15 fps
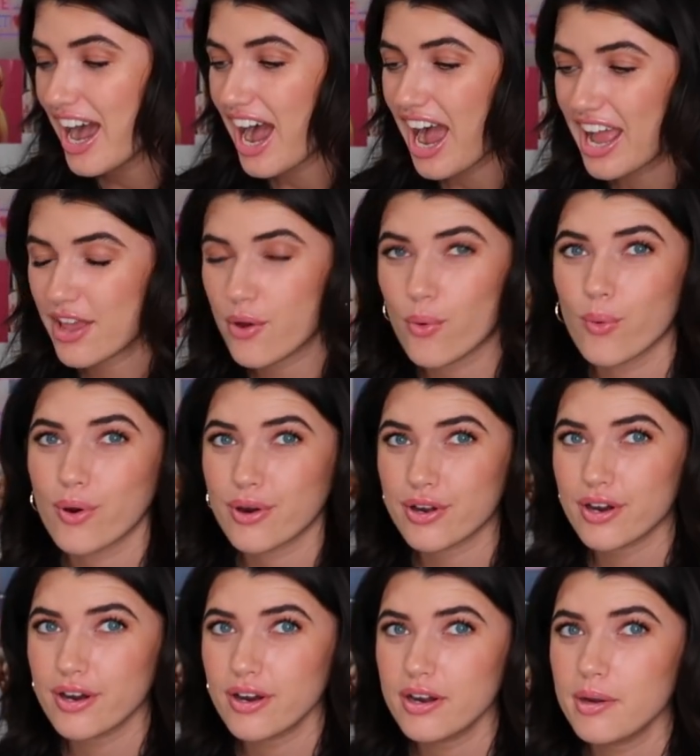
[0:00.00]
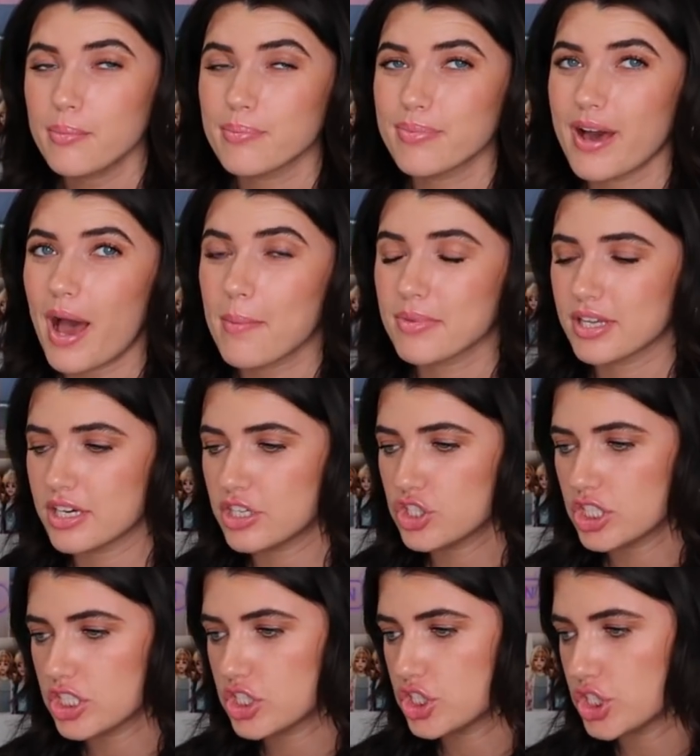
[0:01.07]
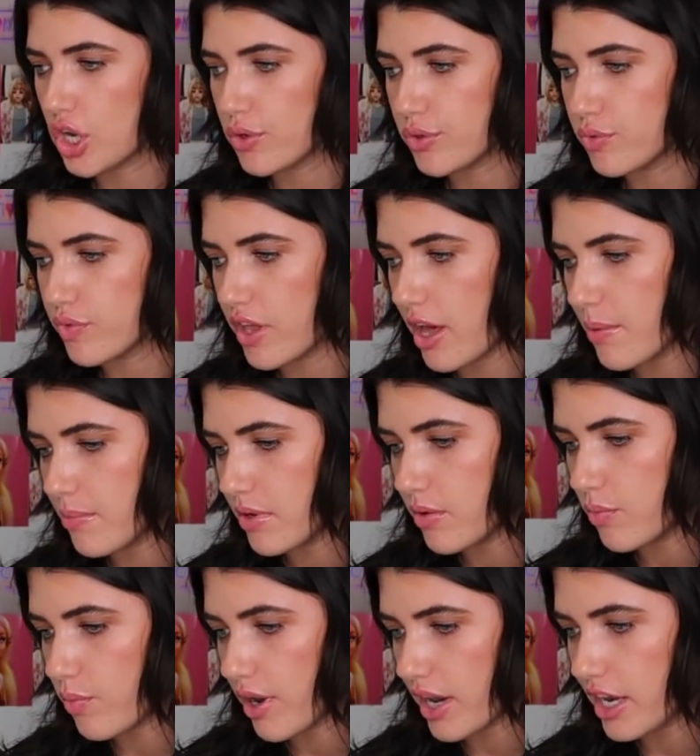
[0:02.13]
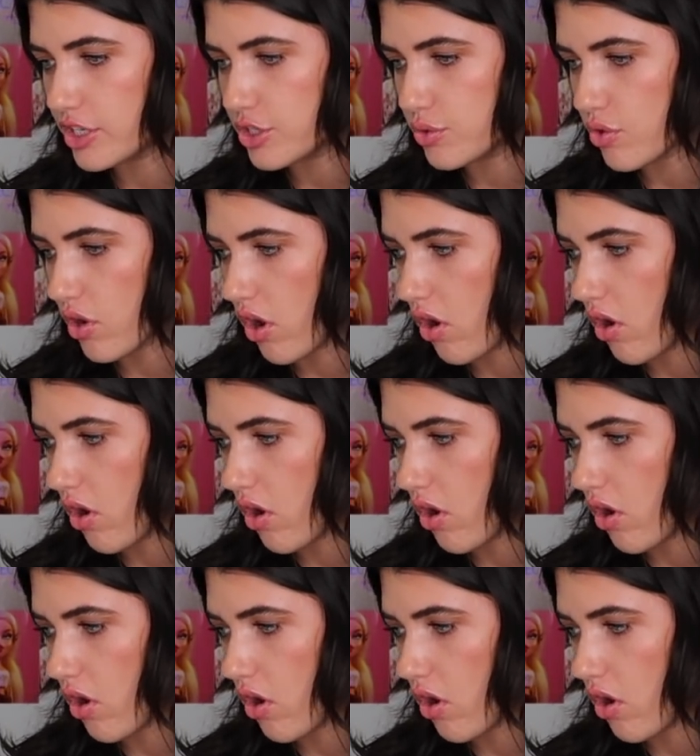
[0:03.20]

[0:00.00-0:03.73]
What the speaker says: I ordered, but I'm gonna just show you them when I do the